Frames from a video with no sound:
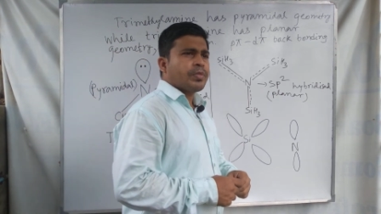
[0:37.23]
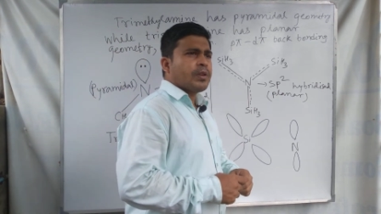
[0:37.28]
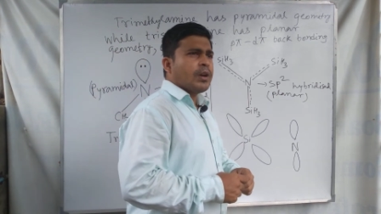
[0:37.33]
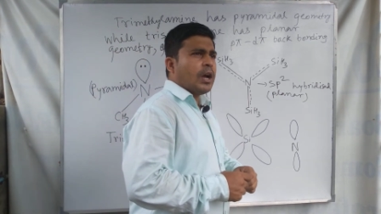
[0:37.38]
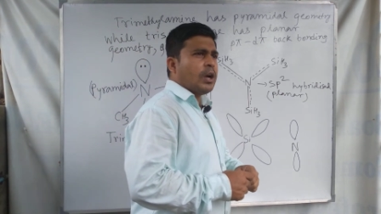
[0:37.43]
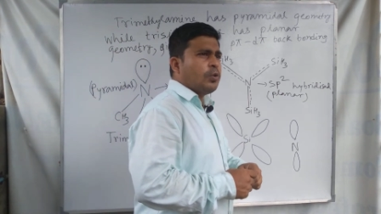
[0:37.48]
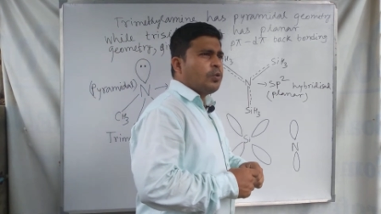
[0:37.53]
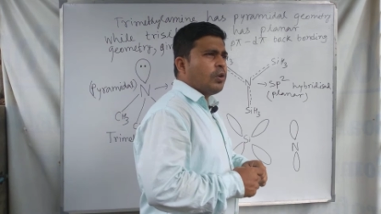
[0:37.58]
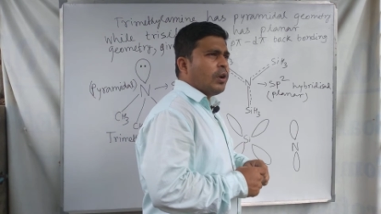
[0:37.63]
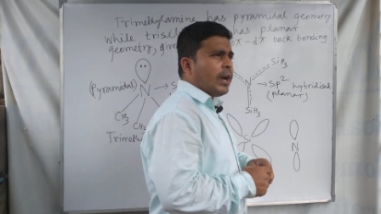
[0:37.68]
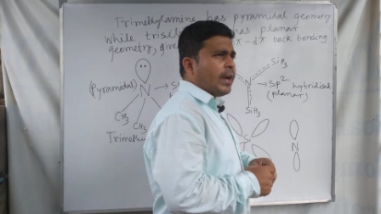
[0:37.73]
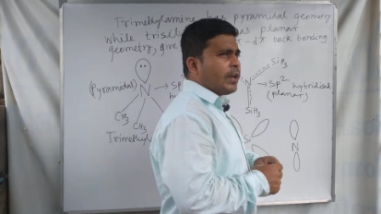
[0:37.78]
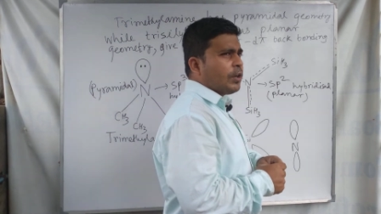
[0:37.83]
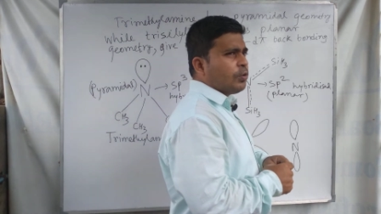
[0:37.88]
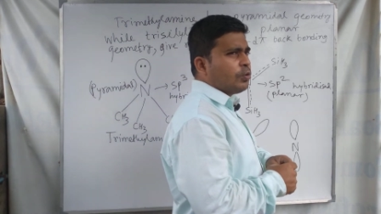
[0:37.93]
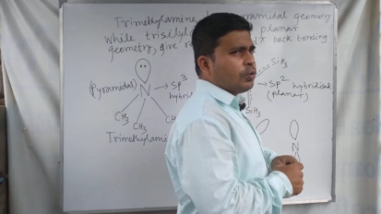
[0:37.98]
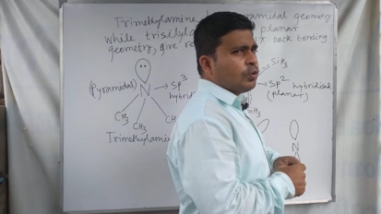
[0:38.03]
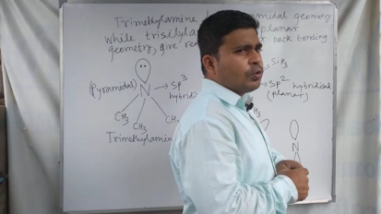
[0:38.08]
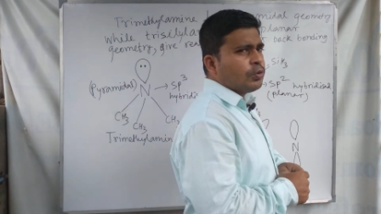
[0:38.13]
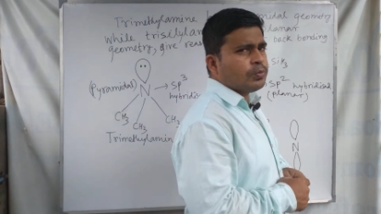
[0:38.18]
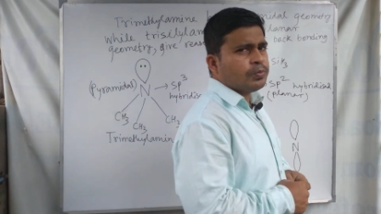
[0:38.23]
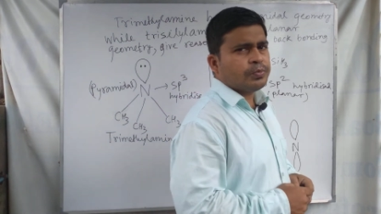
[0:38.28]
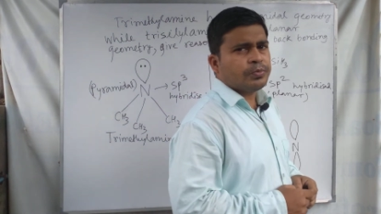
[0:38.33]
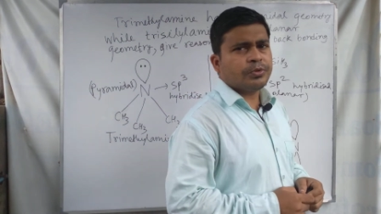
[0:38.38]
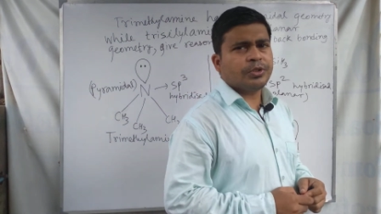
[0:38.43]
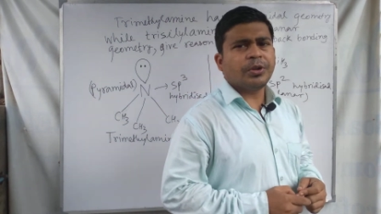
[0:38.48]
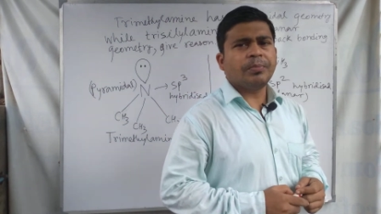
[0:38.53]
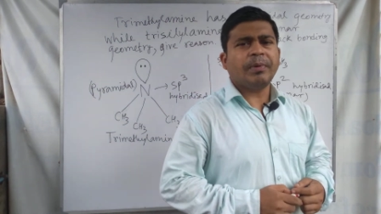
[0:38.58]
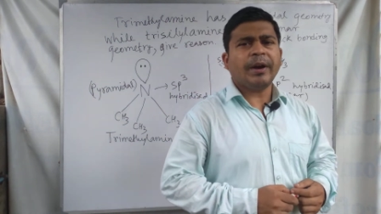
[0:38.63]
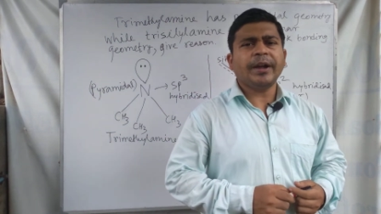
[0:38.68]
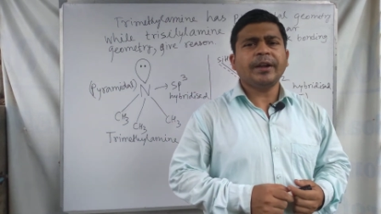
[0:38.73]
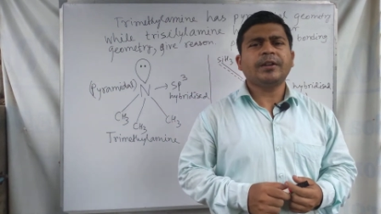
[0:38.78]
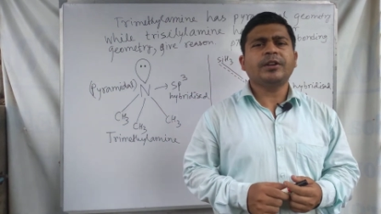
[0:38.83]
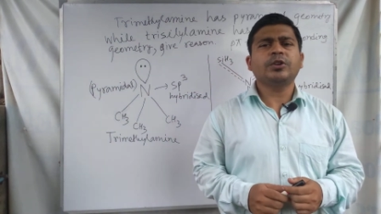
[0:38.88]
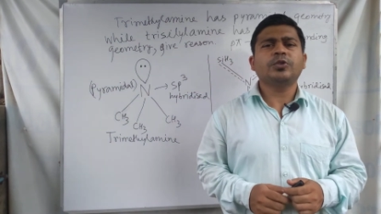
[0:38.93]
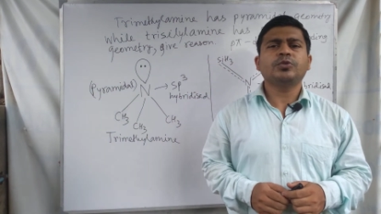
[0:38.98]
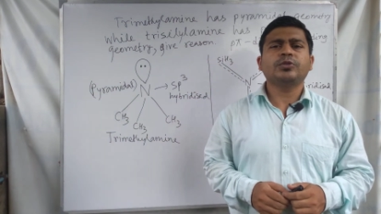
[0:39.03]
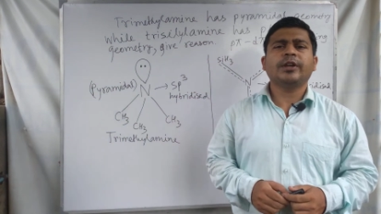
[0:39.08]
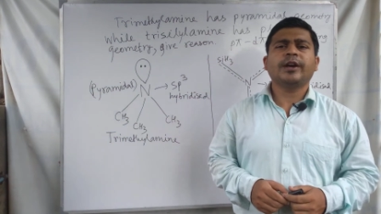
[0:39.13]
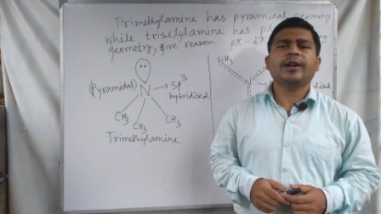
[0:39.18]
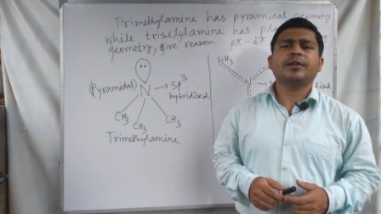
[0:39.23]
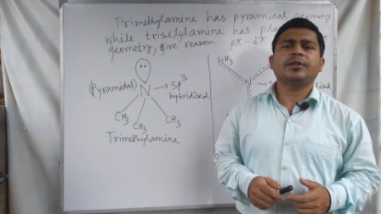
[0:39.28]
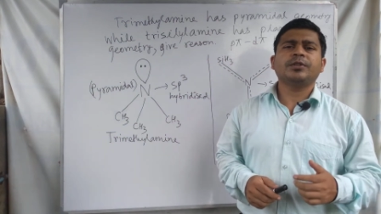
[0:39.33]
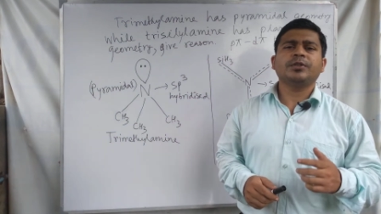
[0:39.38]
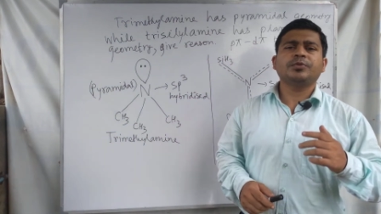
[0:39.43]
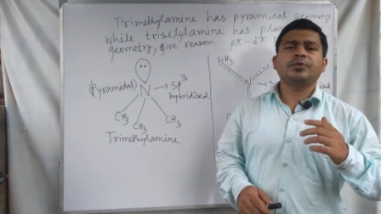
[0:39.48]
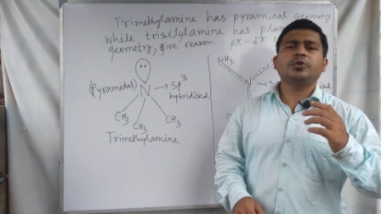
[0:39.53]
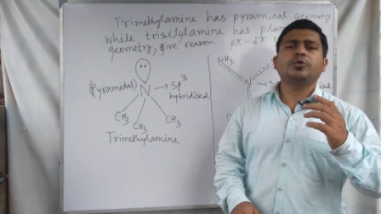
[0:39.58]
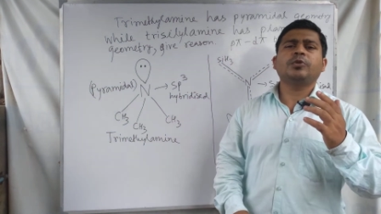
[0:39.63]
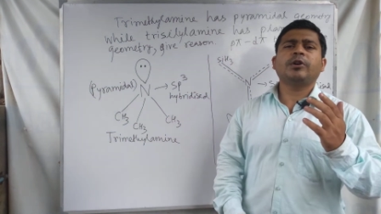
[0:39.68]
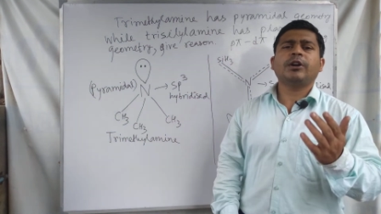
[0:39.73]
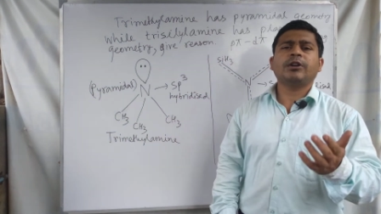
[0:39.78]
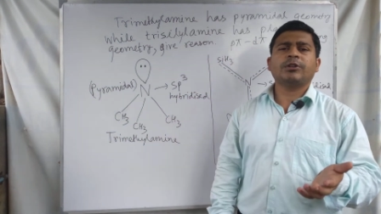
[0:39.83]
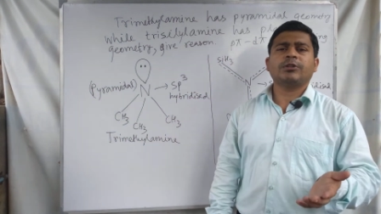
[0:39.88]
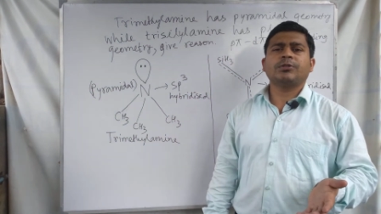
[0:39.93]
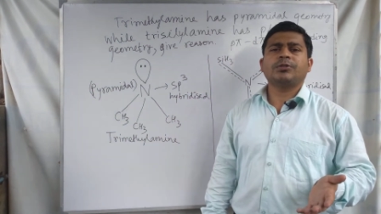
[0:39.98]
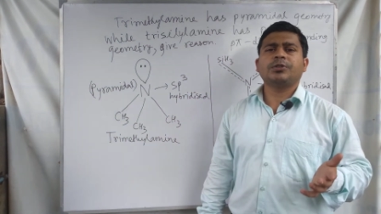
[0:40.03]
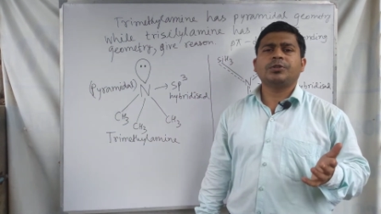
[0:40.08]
I would like to remind you that if you are